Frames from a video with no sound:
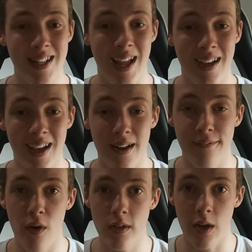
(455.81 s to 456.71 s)
that kind of
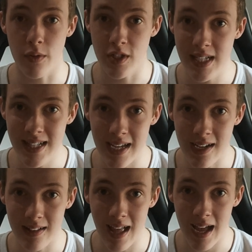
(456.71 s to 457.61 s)
fall now. They're seeing that
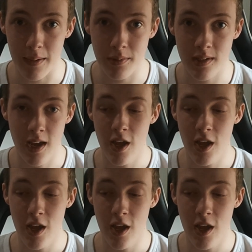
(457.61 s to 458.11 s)
collapse.